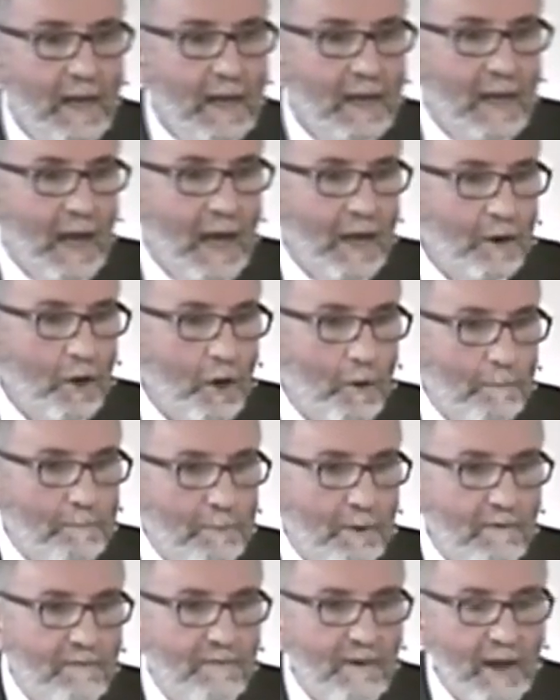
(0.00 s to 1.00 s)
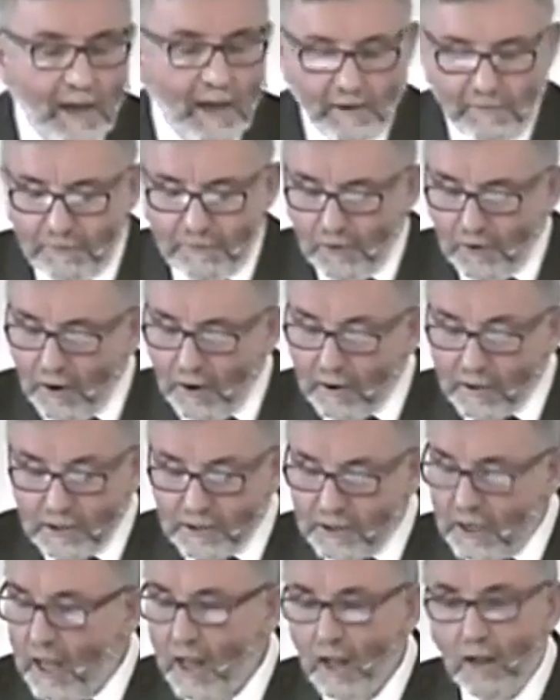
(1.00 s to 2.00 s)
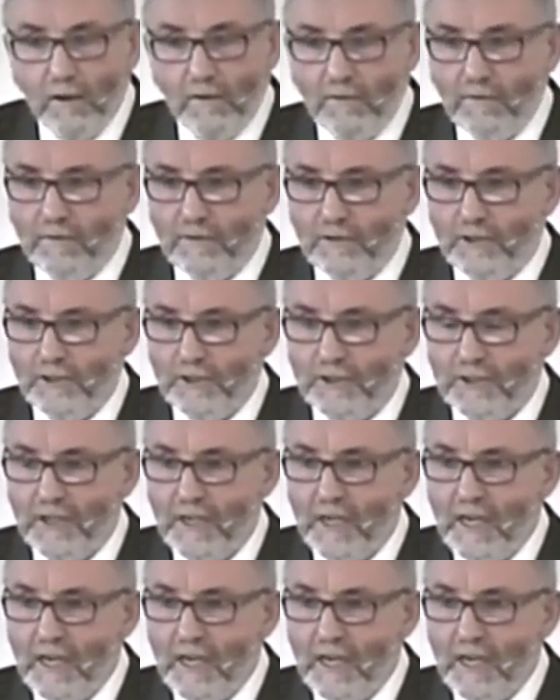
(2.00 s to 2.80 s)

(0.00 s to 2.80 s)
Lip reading: cannot provide for ourselves.